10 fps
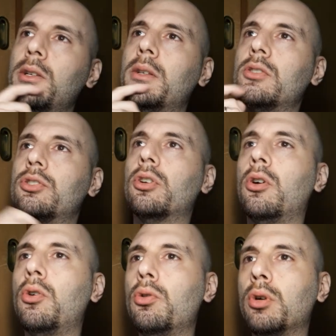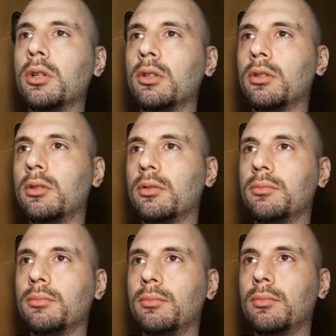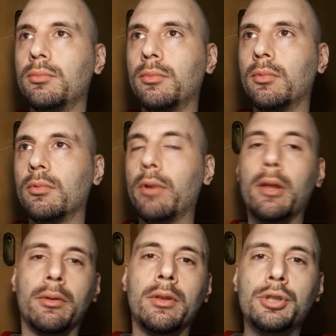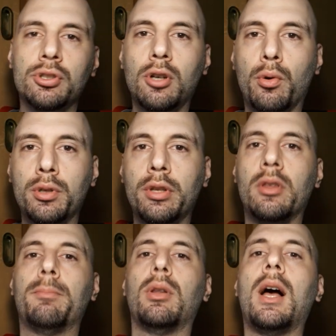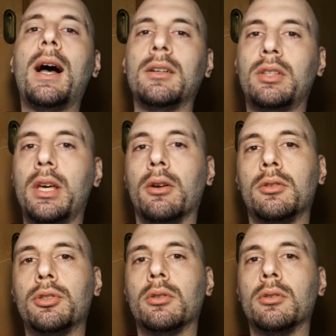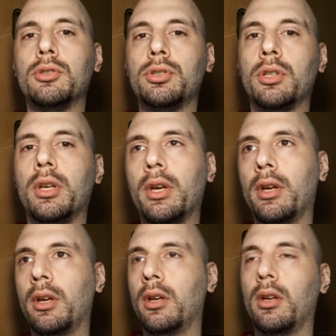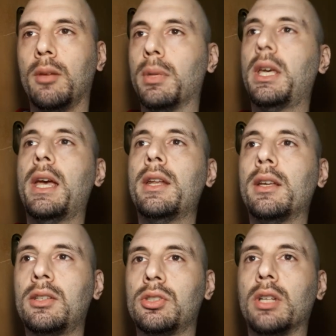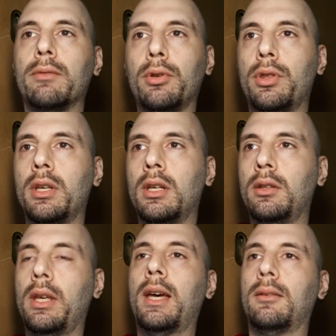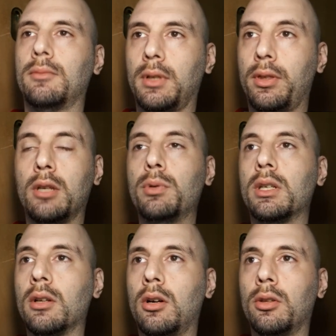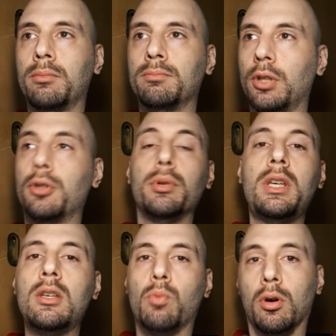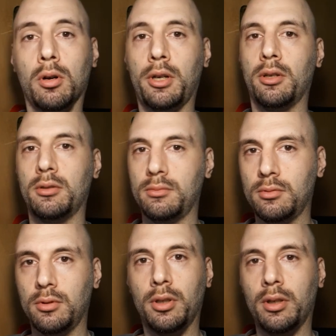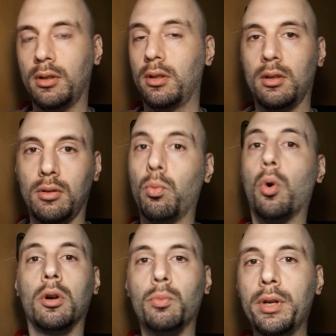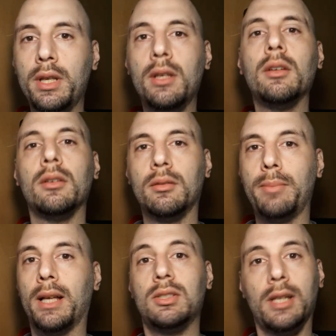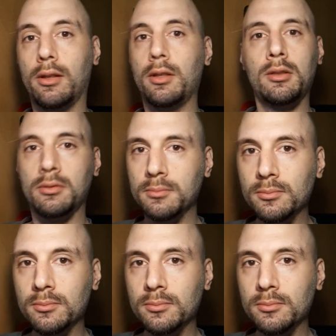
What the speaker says: So rather than just go into the plot, characters, mechanics, and everything that I think we can all agree work, award-winning, best-selling,